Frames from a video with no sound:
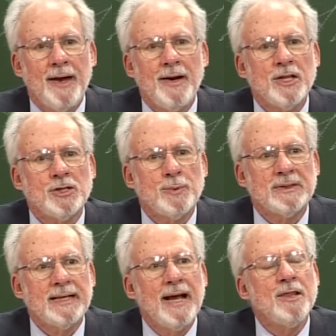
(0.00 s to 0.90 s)
And others
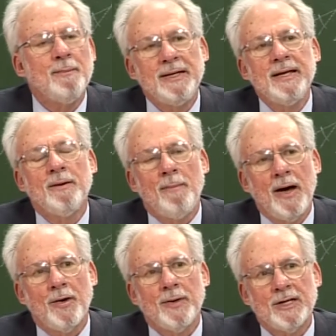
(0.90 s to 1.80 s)
were saying the Medina
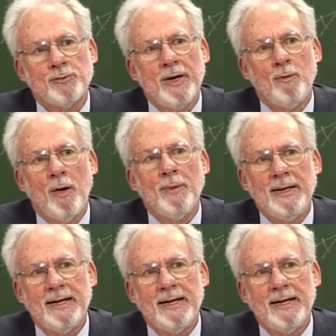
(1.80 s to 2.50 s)
model is really what we